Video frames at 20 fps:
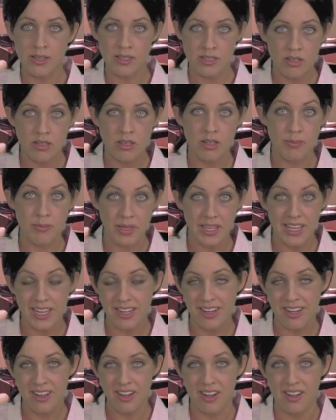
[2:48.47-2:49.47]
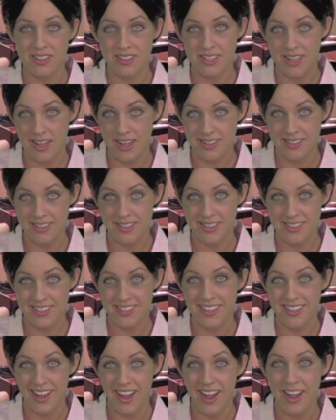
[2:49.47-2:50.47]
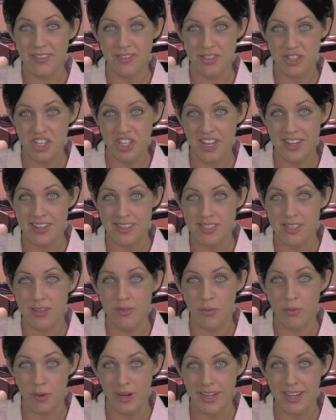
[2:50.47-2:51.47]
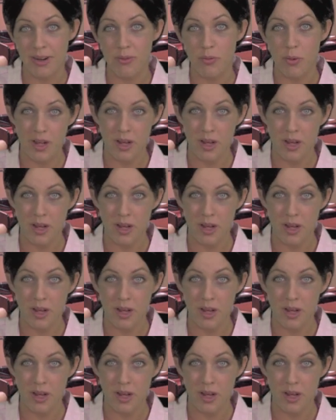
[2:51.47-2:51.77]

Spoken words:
enter a bikini contest because I have a chance of winning